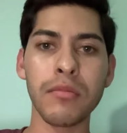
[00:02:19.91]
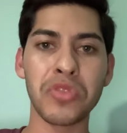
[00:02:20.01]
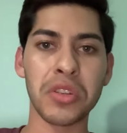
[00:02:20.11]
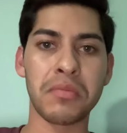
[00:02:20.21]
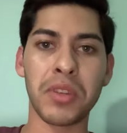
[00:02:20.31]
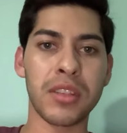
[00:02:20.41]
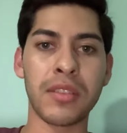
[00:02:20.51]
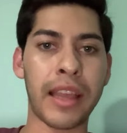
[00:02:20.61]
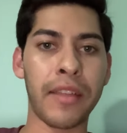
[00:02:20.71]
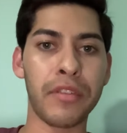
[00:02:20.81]
just because
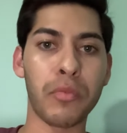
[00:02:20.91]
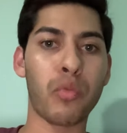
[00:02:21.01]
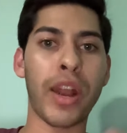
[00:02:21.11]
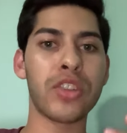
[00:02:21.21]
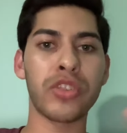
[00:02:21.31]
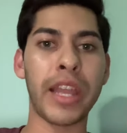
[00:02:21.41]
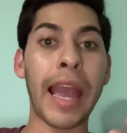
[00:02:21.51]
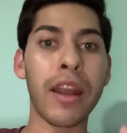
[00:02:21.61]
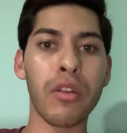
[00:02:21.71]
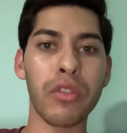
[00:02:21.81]
of the pressure he
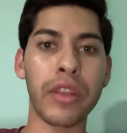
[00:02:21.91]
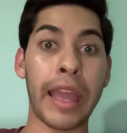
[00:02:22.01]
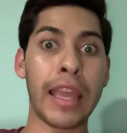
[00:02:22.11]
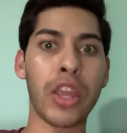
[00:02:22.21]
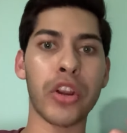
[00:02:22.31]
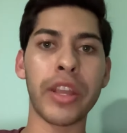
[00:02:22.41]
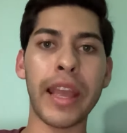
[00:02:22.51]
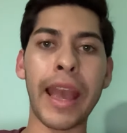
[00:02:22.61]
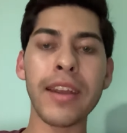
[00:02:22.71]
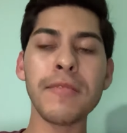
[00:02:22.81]
had or the anger he
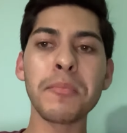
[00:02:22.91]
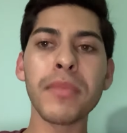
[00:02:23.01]
had.